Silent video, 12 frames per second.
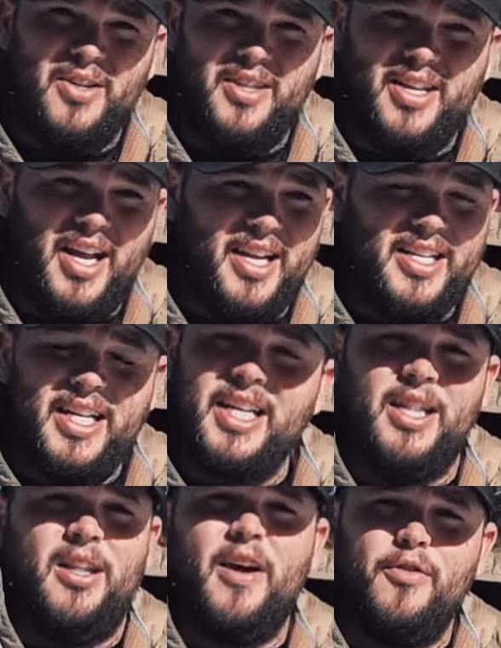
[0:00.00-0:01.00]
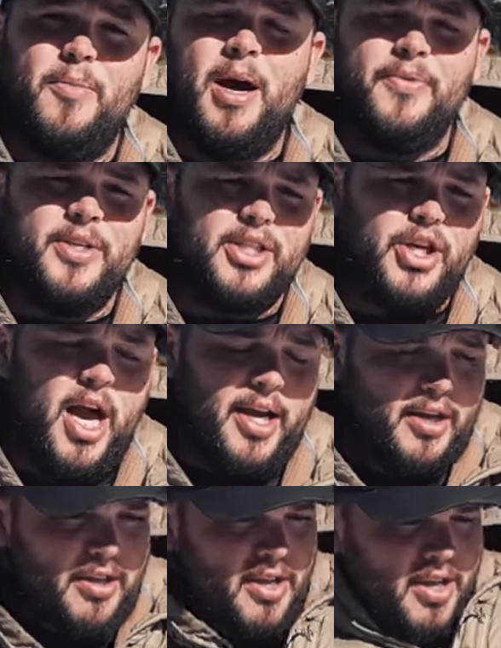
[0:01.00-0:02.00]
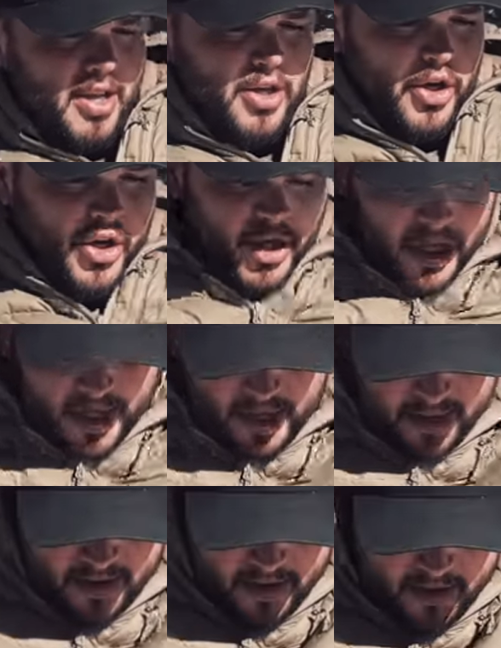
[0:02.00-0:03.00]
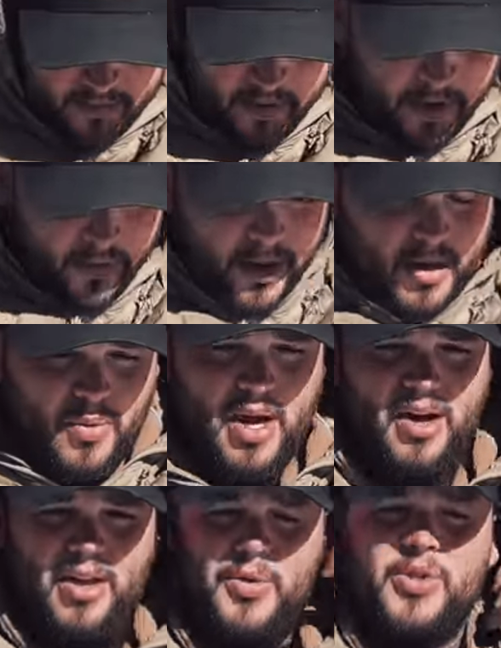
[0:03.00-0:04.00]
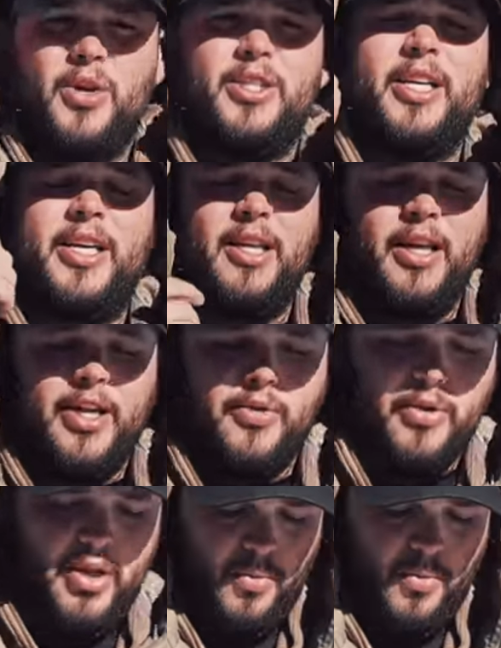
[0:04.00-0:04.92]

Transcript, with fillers: that I didn't love about this jacket. The hood fit really well. It was articulated really